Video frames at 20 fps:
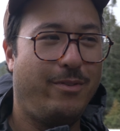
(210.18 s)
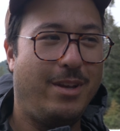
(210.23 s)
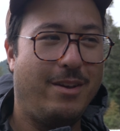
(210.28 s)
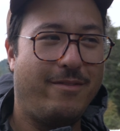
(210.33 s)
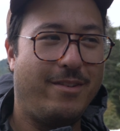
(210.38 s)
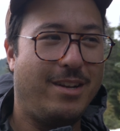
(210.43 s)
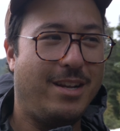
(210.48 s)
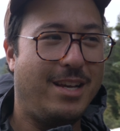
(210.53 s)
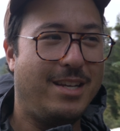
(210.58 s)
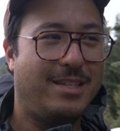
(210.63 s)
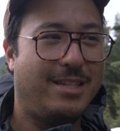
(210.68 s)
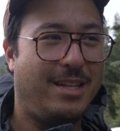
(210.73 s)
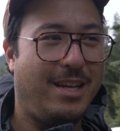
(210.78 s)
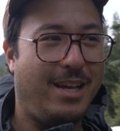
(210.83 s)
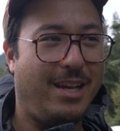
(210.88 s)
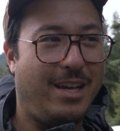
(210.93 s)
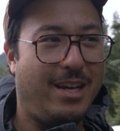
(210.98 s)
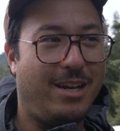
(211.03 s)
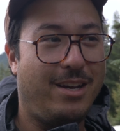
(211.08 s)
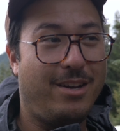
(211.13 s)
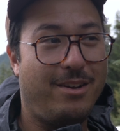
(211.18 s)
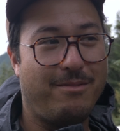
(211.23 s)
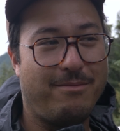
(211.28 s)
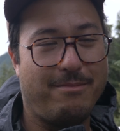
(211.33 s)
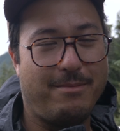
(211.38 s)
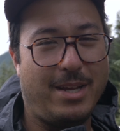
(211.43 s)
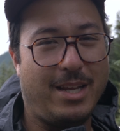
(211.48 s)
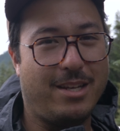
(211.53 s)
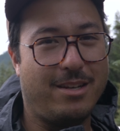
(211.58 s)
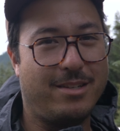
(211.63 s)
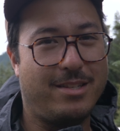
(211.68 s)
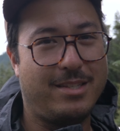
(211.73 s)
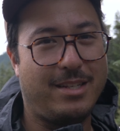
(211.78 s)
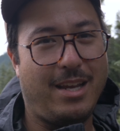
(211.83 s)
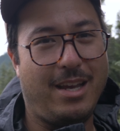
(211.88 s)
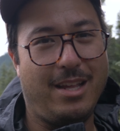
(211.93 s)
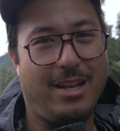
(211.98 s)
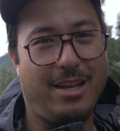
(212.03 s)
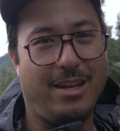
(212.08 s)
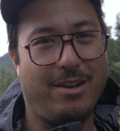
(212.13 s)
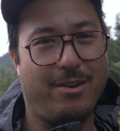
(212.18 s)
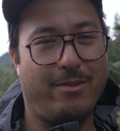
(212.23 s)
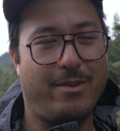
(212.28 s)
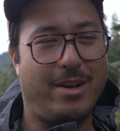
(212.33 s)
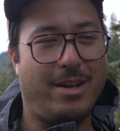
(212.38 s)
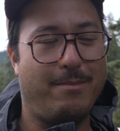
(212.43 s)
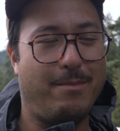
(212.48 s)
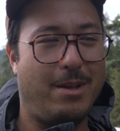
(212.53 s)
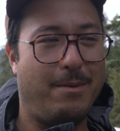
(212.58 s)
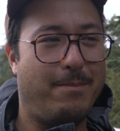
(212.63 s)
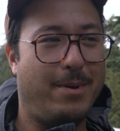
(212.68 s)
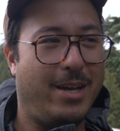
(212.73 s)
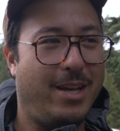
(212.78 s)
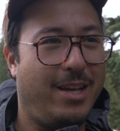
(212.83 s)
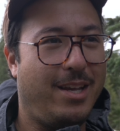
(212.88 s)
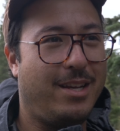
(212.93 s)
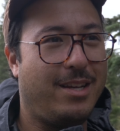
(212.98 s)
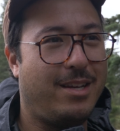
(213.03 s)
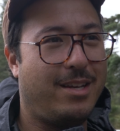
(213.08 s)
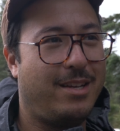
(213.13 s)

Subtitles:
we have a nice day out, I might go skating or ride my bike.